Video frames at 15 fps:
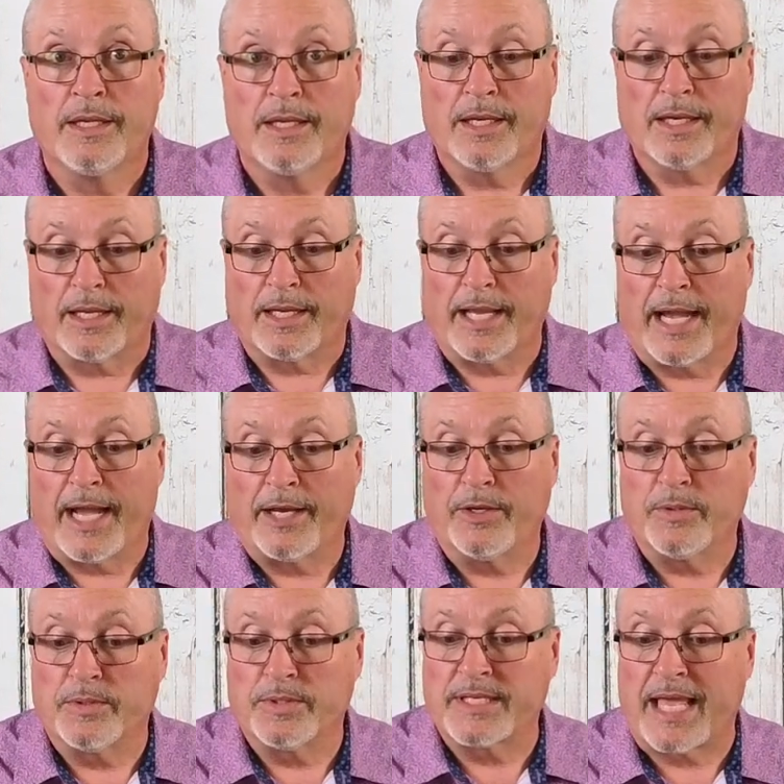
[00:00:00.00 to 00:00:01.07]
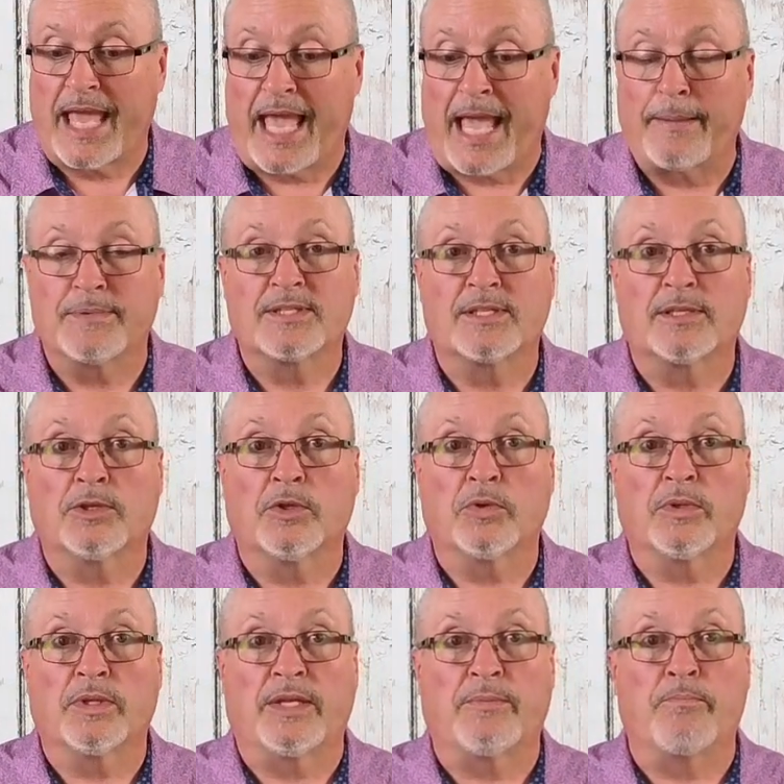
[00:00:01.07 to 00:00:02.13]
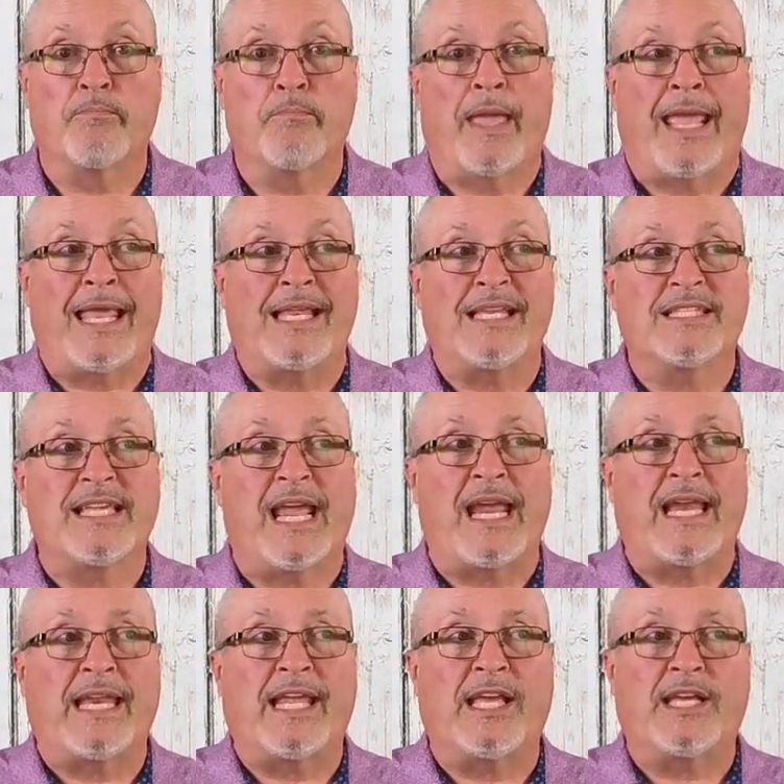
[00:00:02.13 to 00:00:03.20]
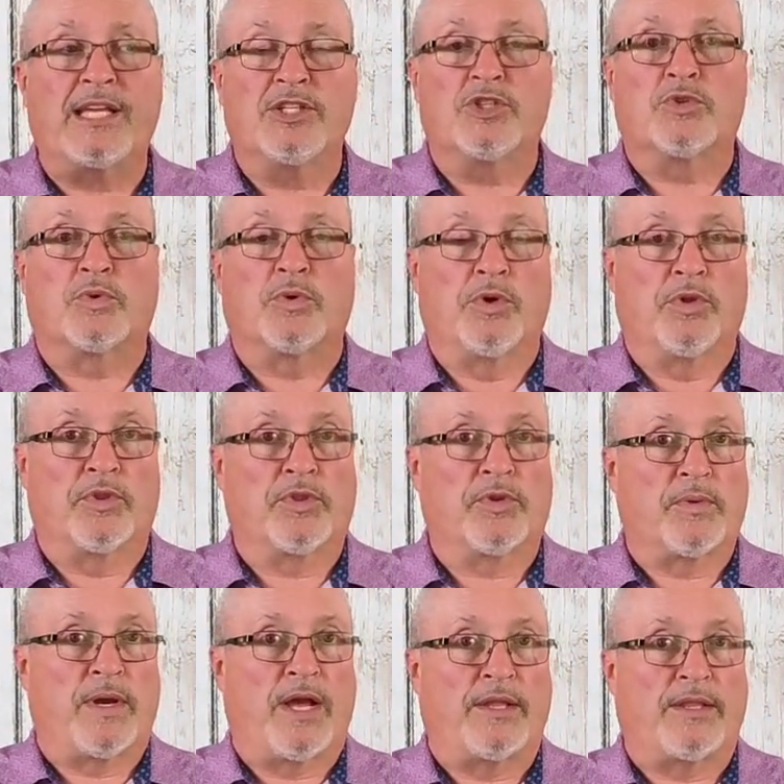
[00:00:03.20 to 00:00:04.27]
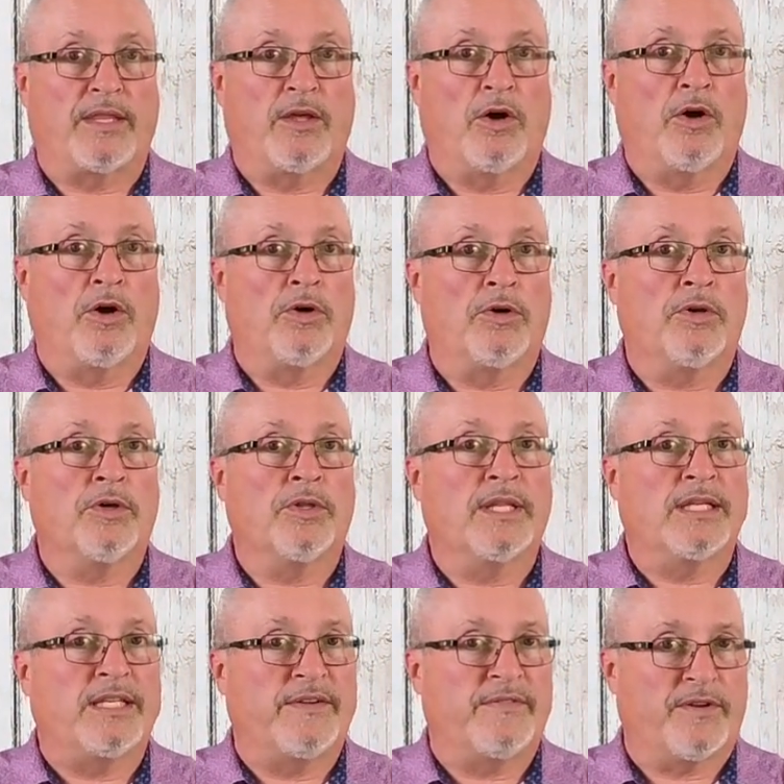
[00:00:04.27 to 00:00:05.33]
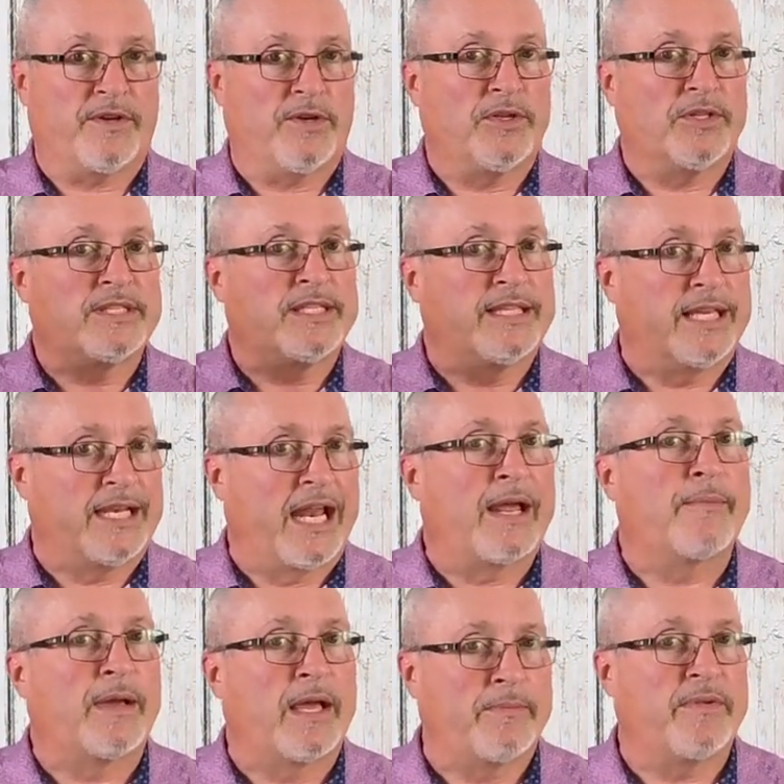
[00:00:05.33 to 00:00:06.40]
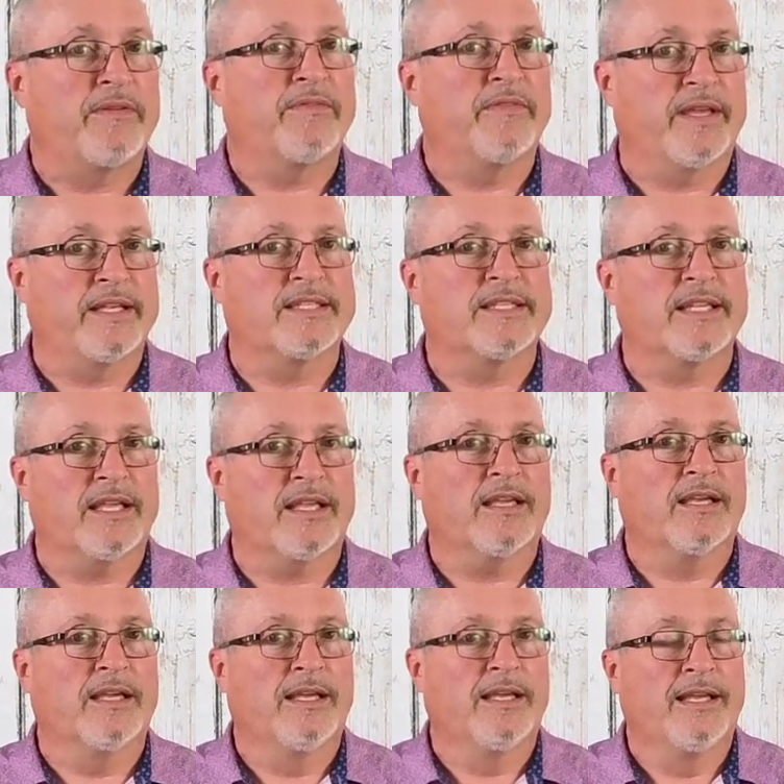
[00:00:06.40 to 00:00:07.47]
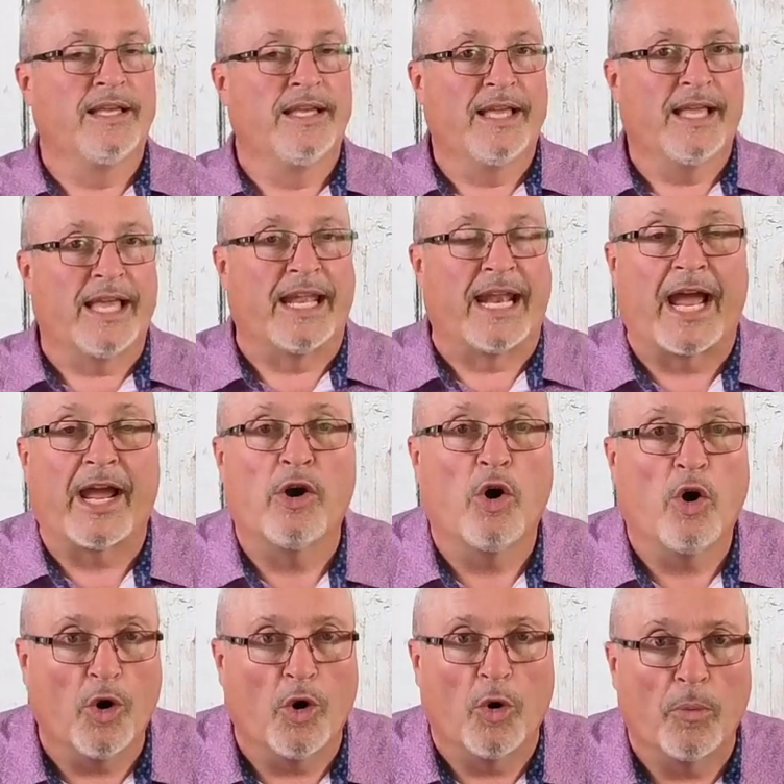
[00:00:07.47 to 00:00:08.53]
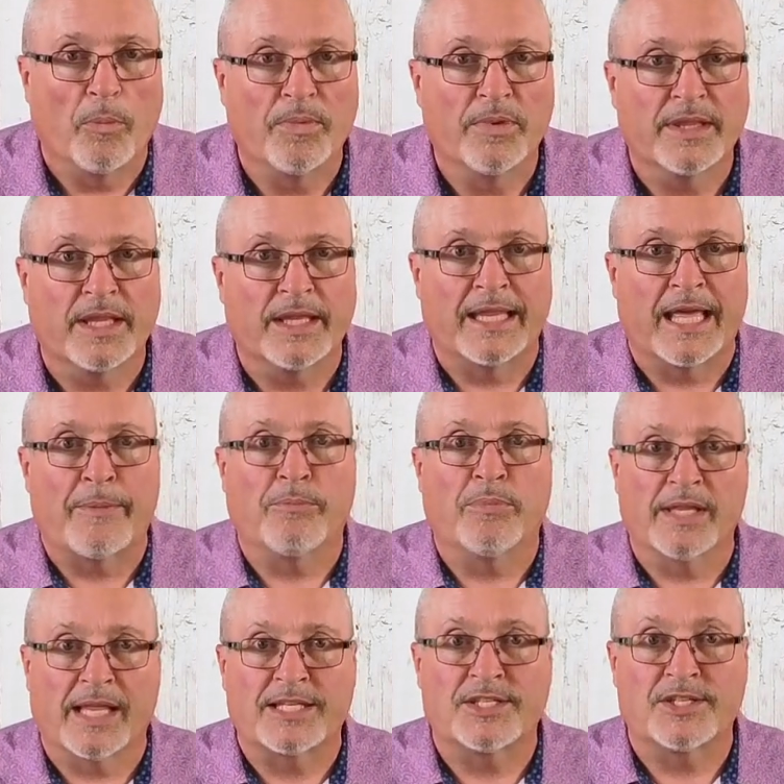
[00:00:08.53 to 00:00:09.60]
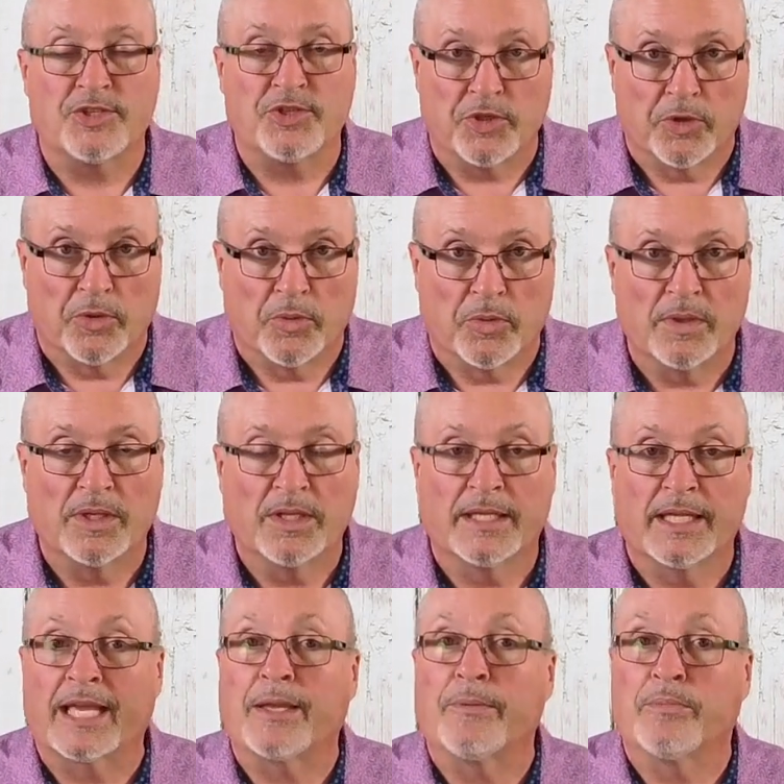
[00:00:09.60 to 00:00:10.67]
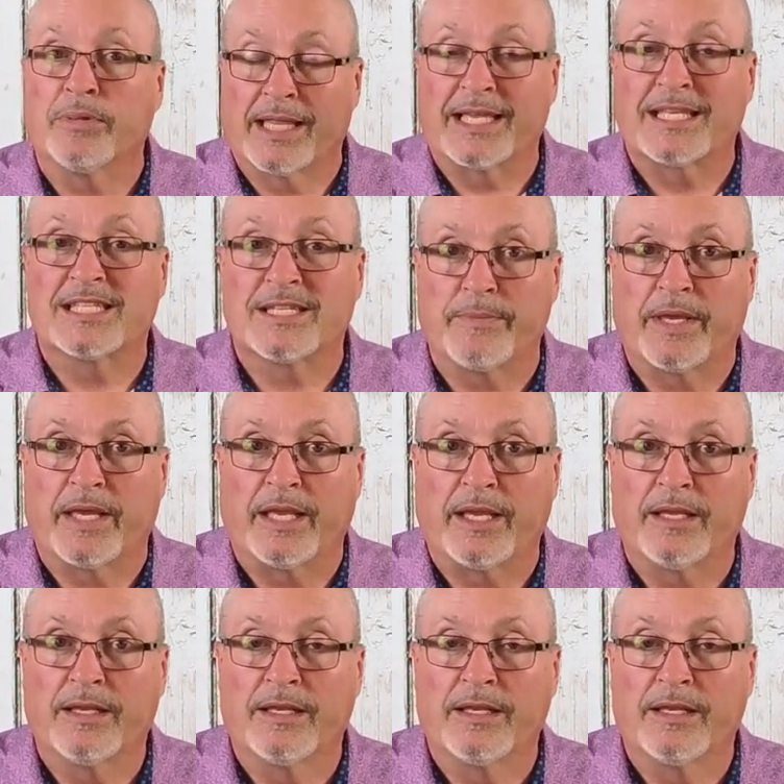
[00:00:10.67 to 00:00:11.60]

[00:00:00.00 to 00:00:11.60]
a God who is absolutely maintaining control throughout all the difficulty that I might be facing. And I hope that that blesses you like it blessed me.